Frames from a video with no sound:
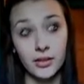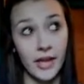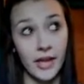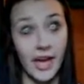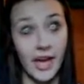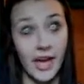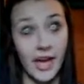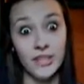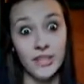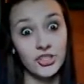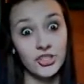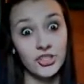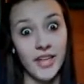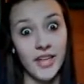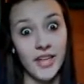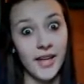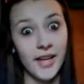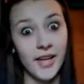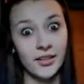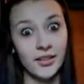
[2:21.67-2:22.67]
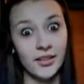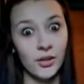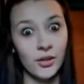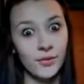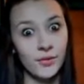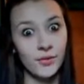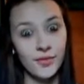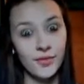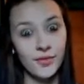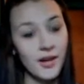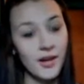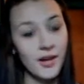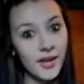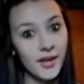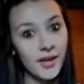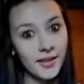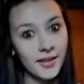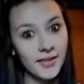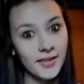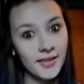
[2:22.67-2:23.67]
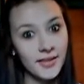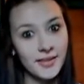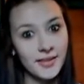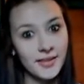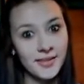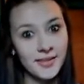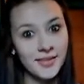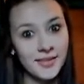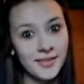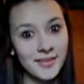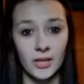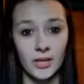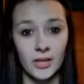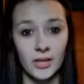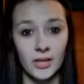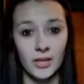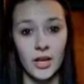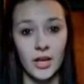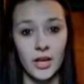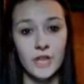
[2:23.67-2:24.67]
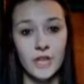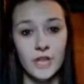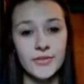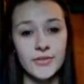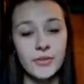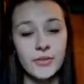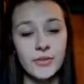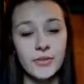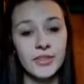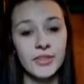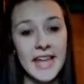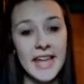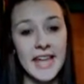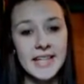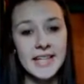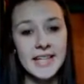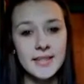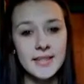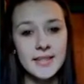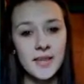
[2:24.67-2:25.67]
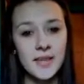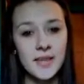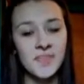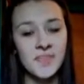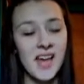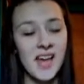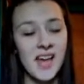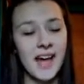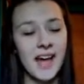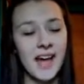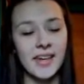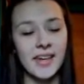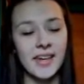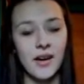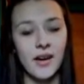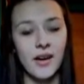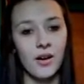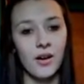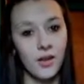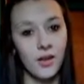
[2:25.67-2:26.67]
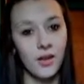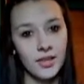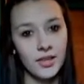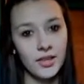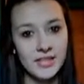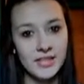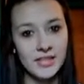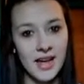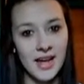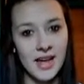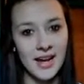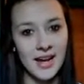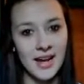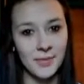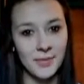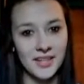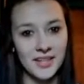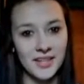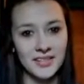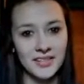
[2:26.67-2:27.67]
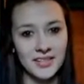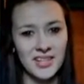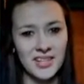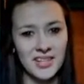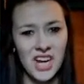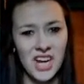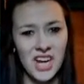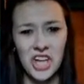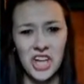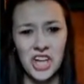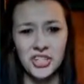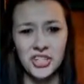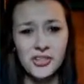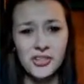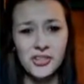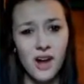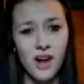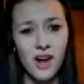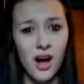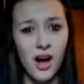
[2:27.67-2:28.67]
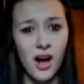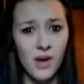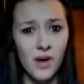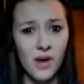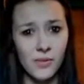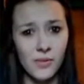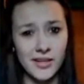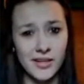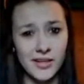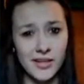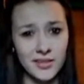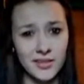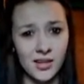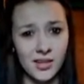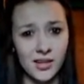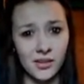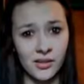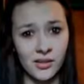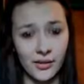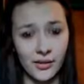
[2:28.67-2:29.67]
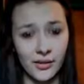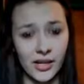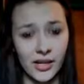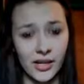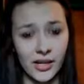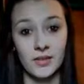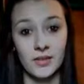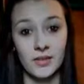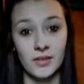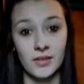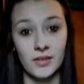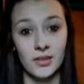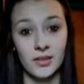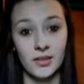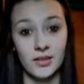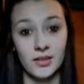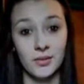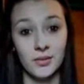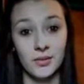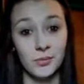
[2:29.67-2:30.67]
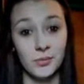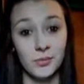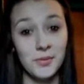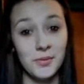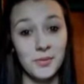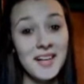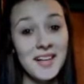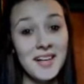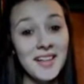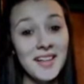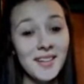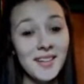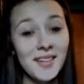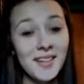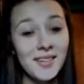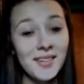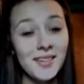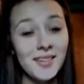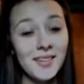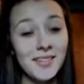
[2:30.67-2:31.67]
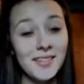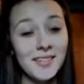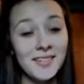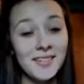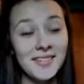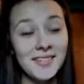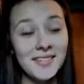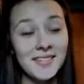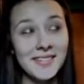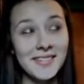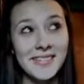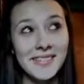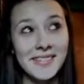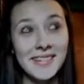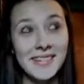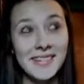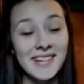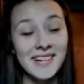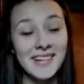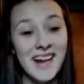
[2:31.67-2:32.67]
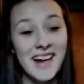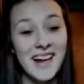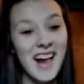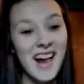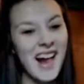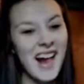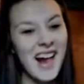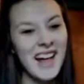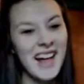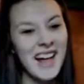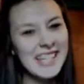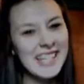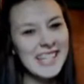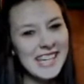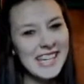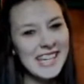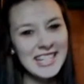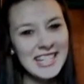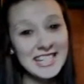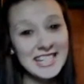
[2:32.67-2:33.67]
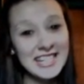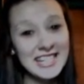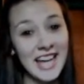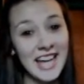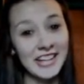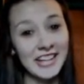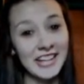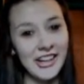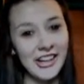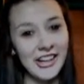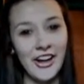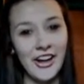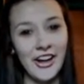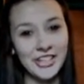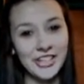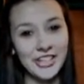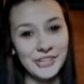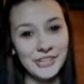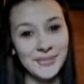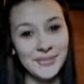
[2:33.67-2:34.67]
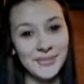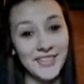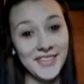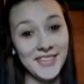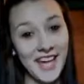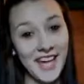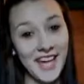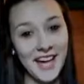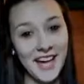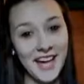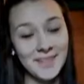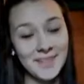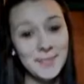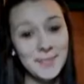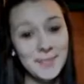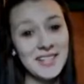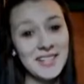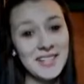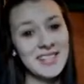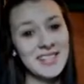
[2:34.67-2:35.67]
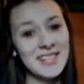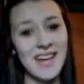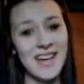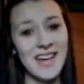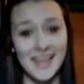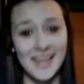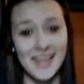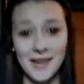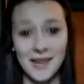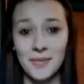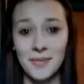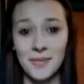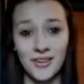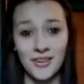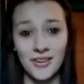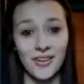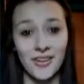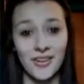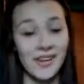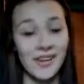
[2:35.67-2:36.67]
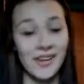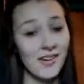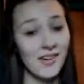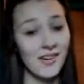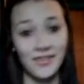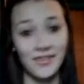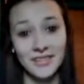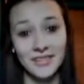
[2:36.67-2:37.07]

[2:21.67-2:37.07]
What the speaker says: Hashtag no friends. So the last thing that I get all the time is, you're always hungry. Well, I can't exactly argue with that because I am hungry all the